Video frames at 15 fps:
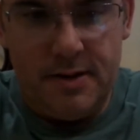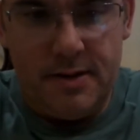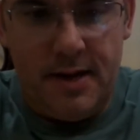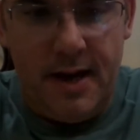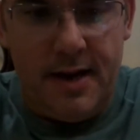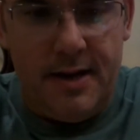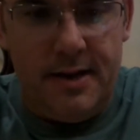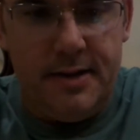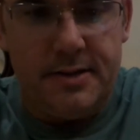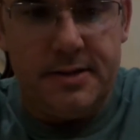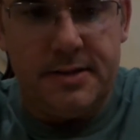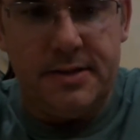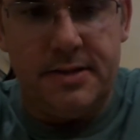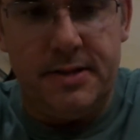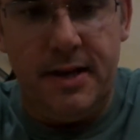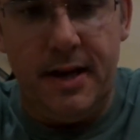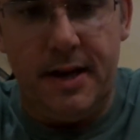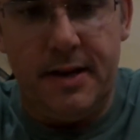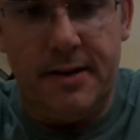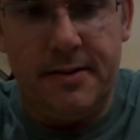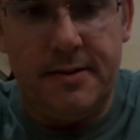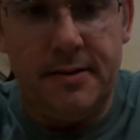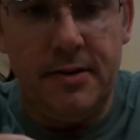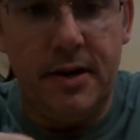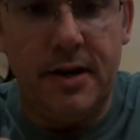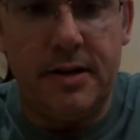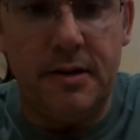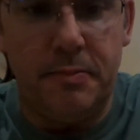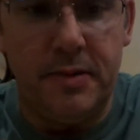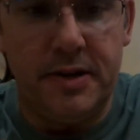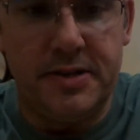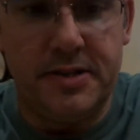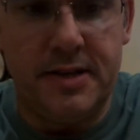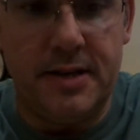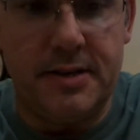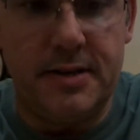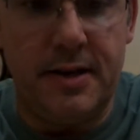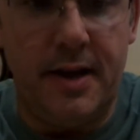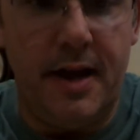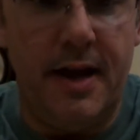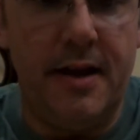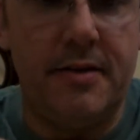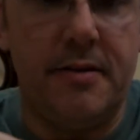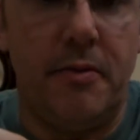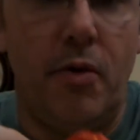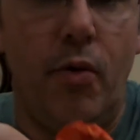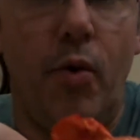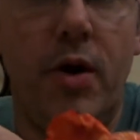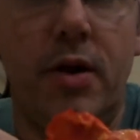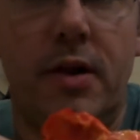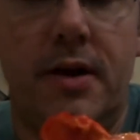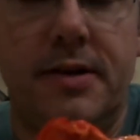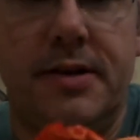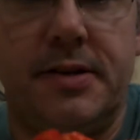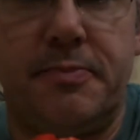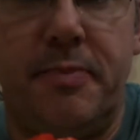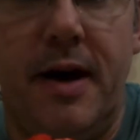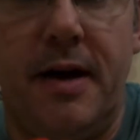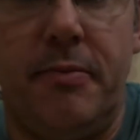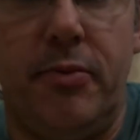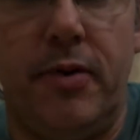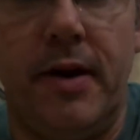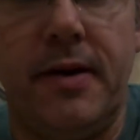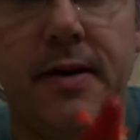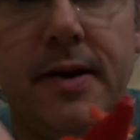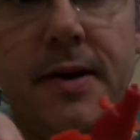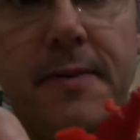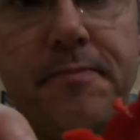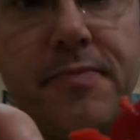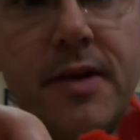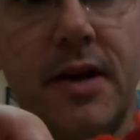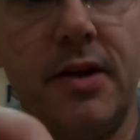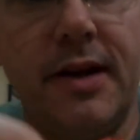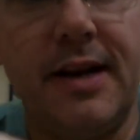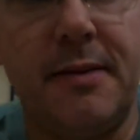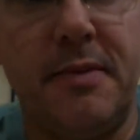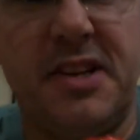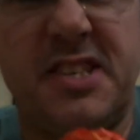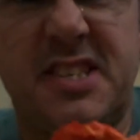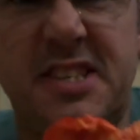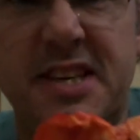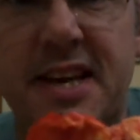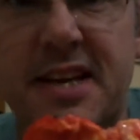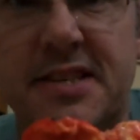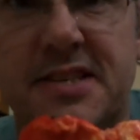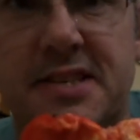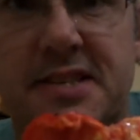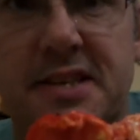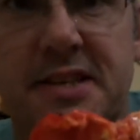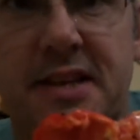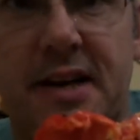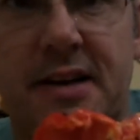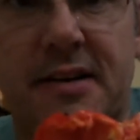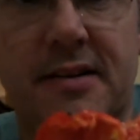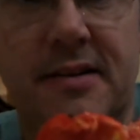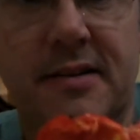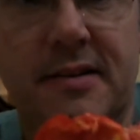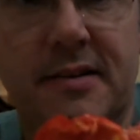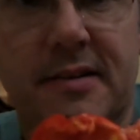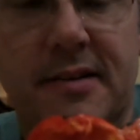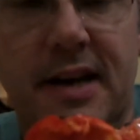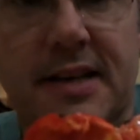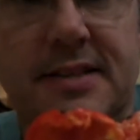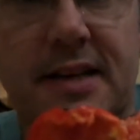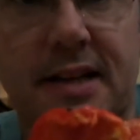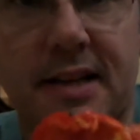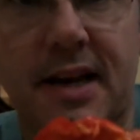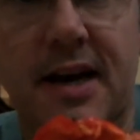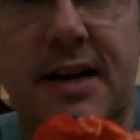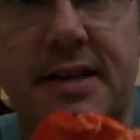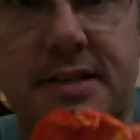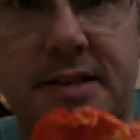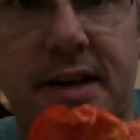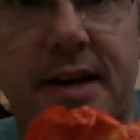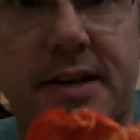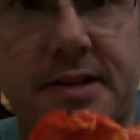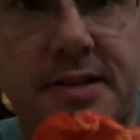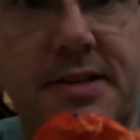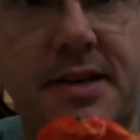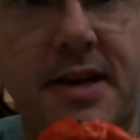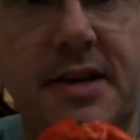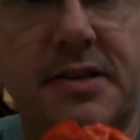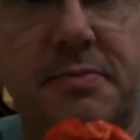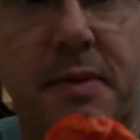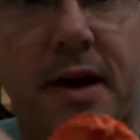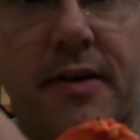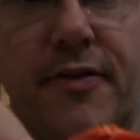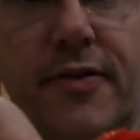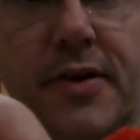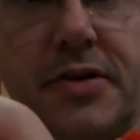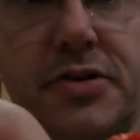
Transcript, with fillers: That is sick. Look at the placenta and the oil on this bad boy. Look at how much seeds is in there. That's a lot of stinking seeds, man, for a